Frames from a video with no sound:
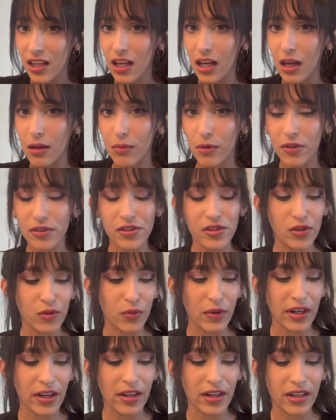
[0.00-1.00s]
I'm also
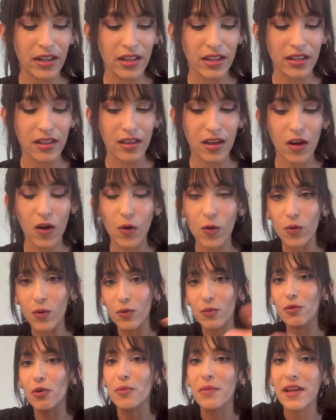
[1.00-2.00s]
wearing,
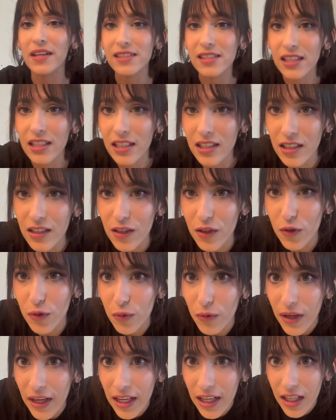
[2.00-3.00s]
romantic
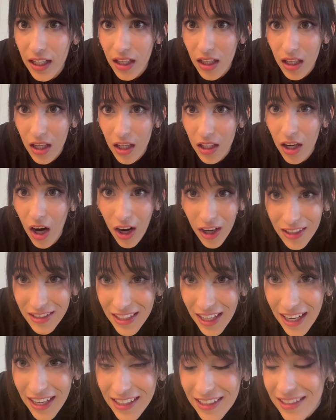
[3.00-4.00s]
gray
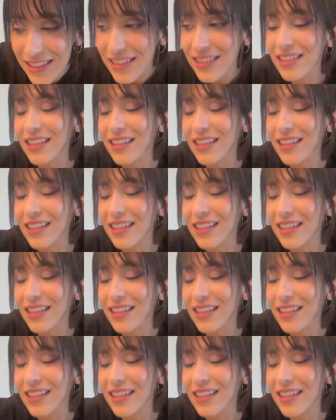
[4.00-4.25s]
contacts.